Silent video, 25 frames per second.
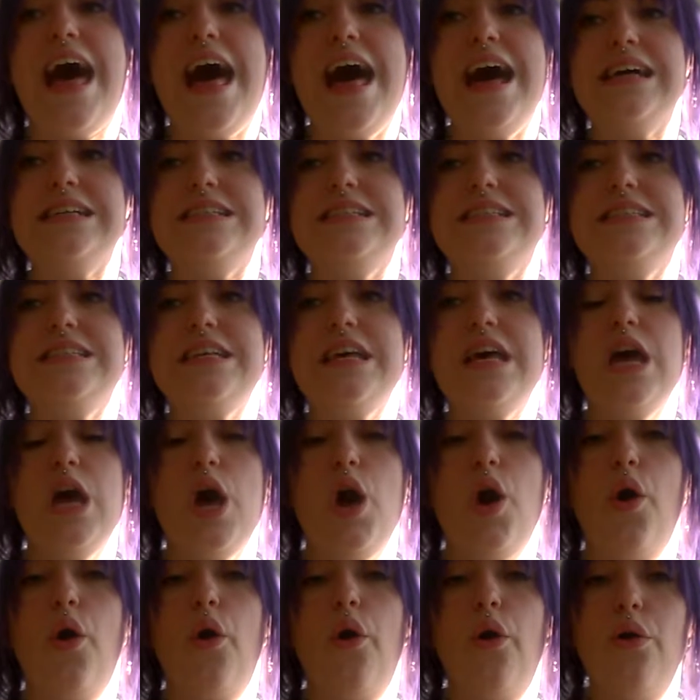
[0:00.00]
as
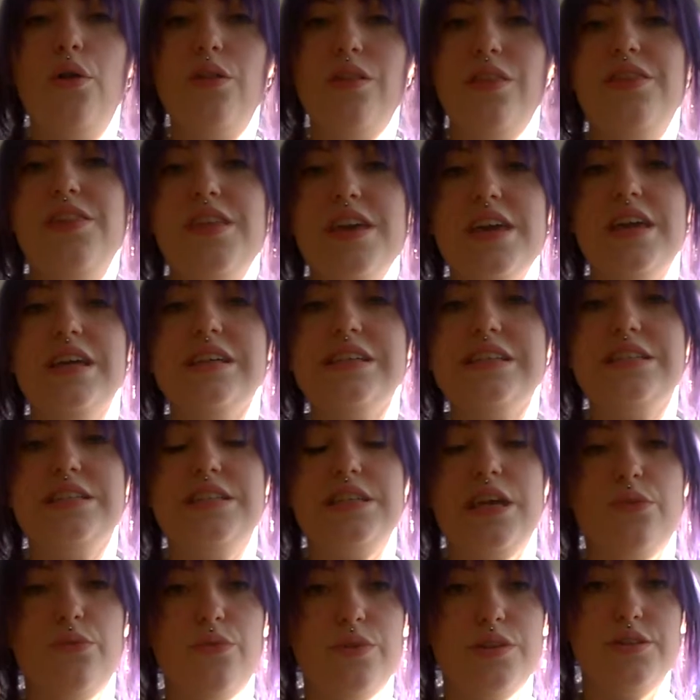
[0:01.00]
all the
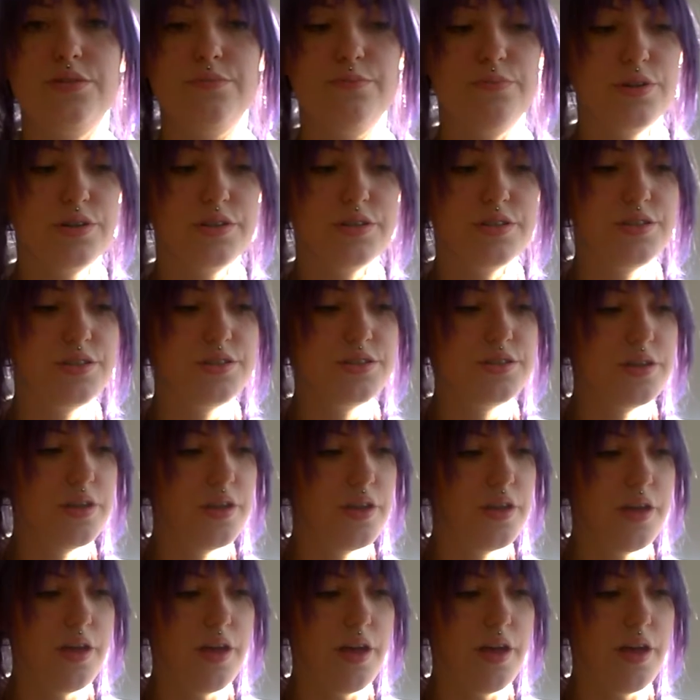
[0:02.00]
Shadowhunter books,